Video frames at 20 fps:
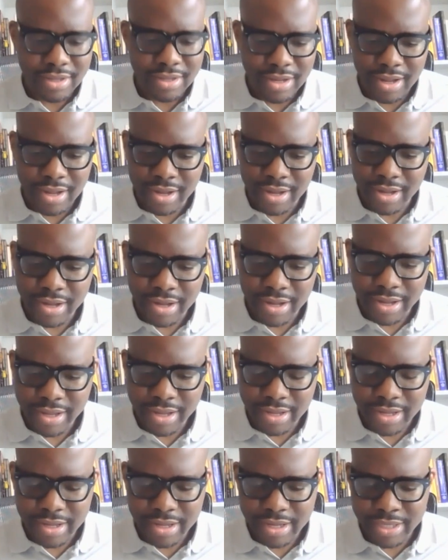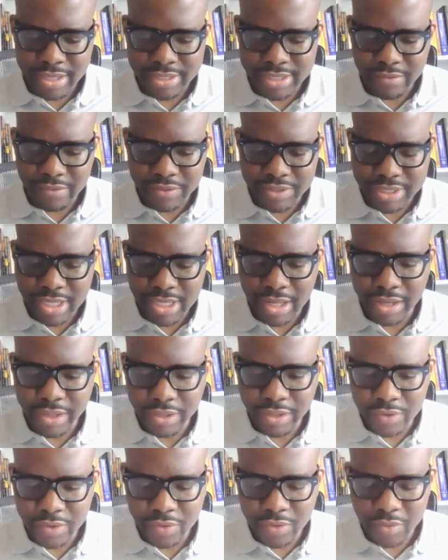Uh, as I was
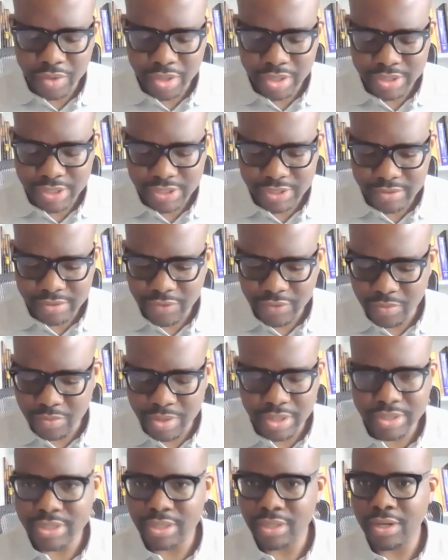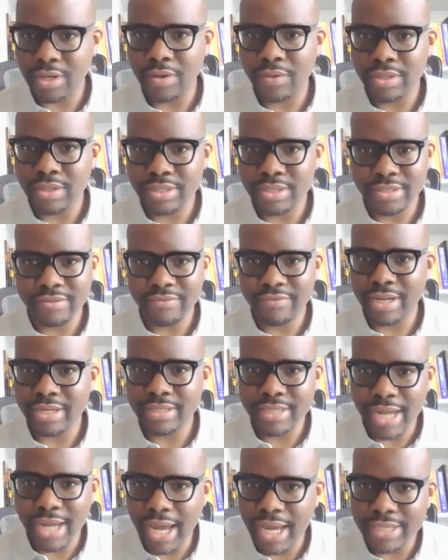telling you just a few minutes ago, this is a
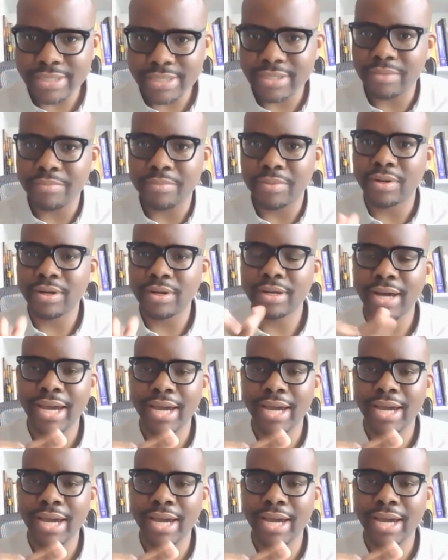fantastic book.